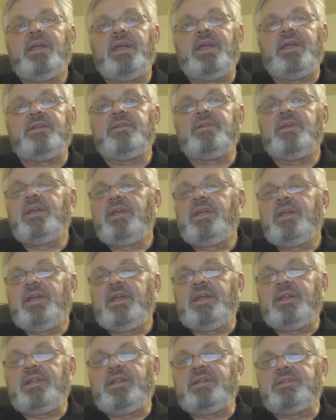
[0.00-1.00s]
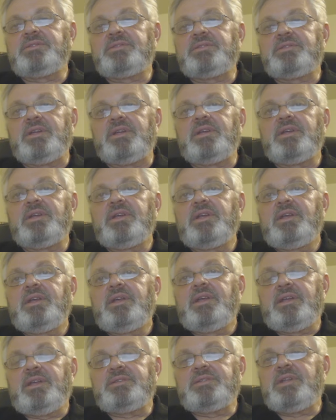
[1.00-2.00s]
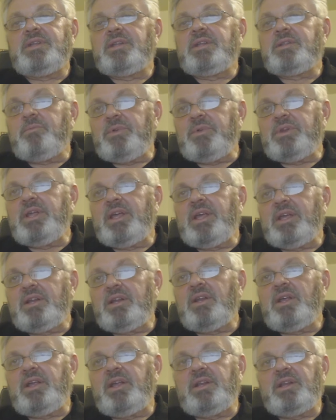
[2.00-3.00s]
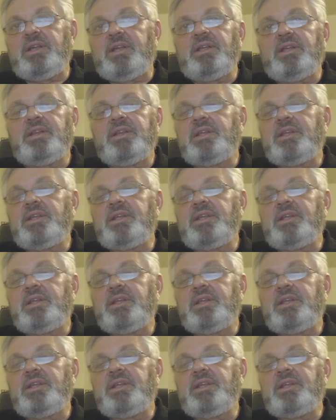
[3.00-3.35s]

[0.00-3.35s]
and it's not to be taken lightly.